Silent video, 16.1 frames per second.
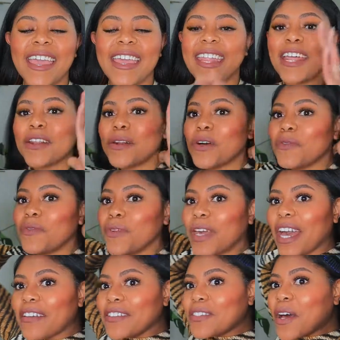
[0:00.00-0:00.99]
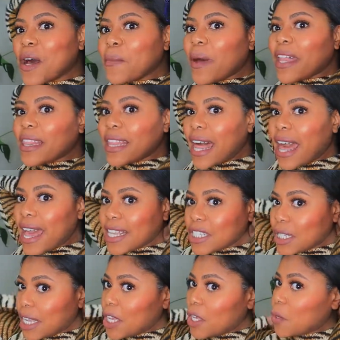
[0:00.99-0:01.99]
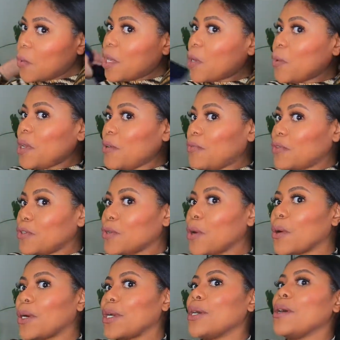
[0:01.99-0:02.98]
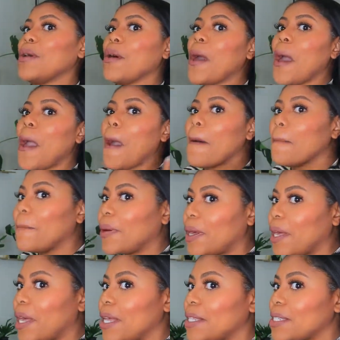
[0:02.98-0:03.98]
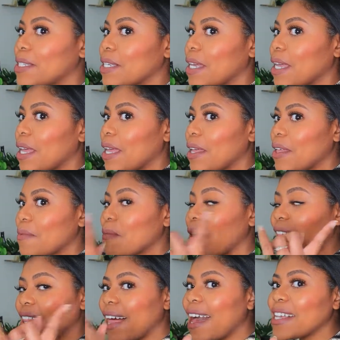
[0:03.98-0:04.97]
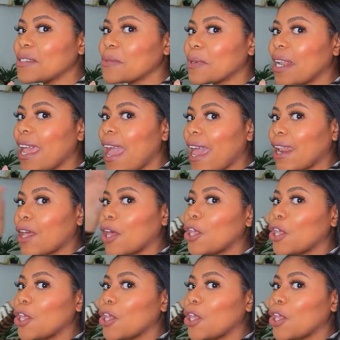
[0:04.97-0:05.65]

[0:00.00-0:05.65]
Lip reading: And I don't know if you guys saw my last like quick weave tutorial, but my last one I had a